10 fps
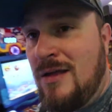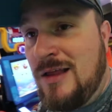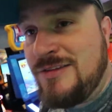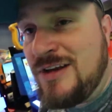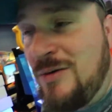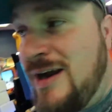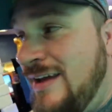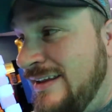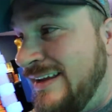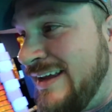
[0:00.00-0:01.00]
Let's look
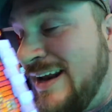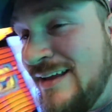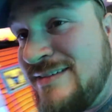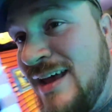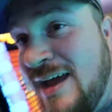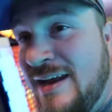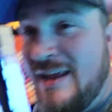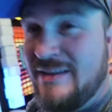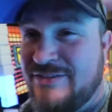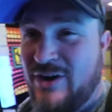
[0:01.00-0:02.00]
around and then get outside
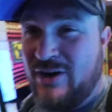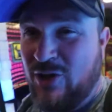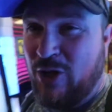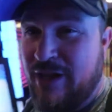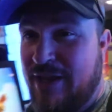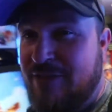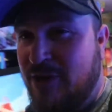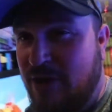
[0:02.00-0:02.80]
and start looking at the